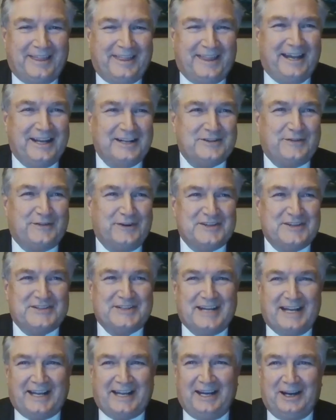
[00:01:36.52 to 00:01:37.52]
Thanks for
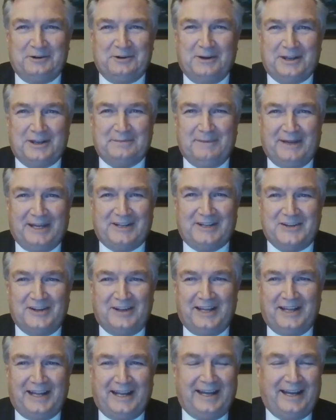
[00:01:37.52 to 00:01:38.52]
sticking with me to
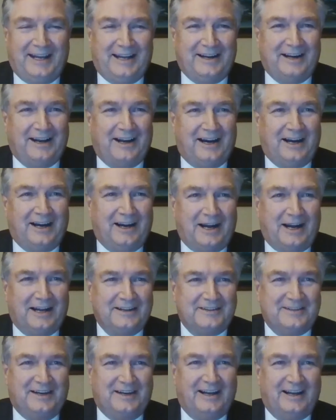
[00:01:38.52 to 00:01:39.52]
the end. Uh,
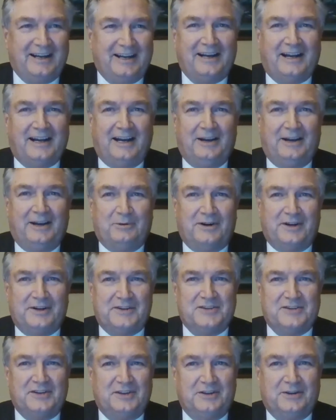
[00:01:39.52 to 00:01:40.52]
tonight, I
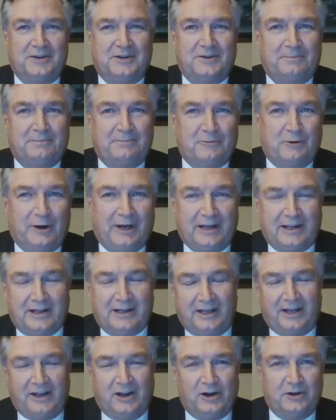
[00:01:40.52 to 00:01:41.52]
want to
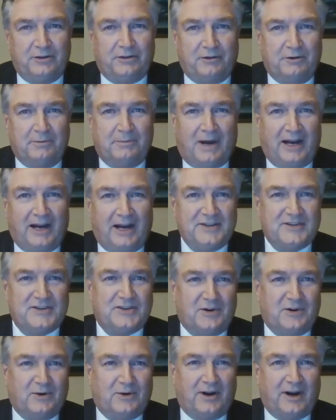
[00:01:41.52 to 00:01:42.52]
quickly go through my
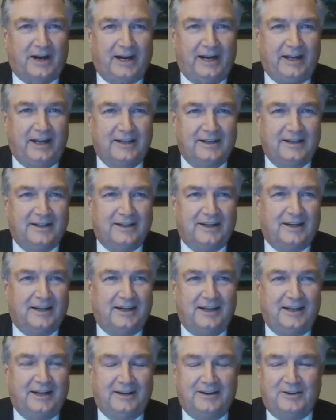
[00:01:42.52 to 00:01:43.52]
story.
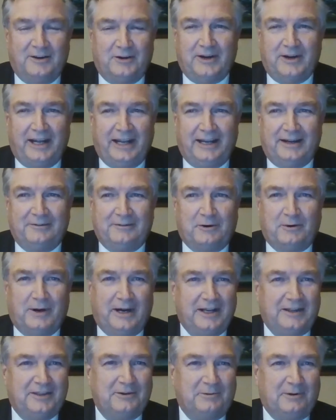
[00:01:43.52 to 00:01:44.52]
I don't have
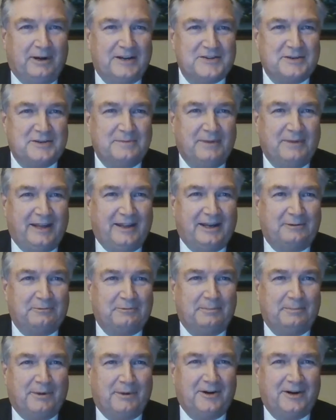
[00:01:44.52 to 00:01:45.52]
quite the resume that
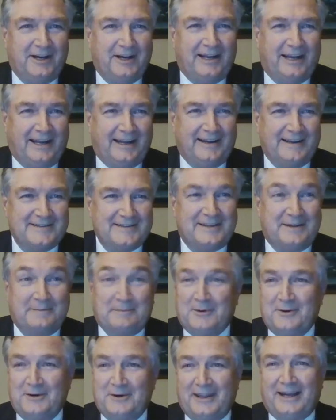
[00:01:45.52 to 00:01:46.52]
Roberta has. The,
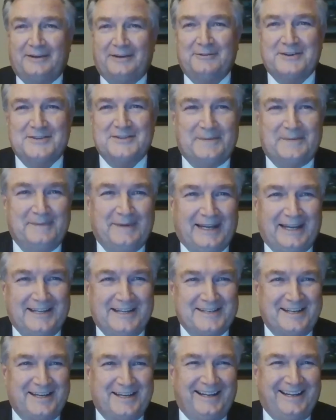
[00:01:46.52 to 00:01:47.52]
boy, that was
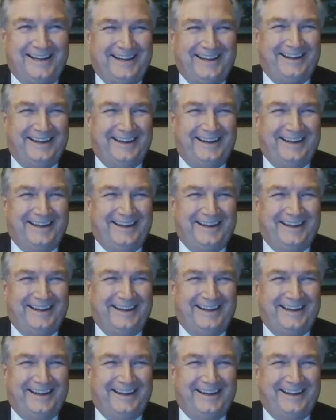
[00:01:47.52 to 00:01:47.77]
amazing.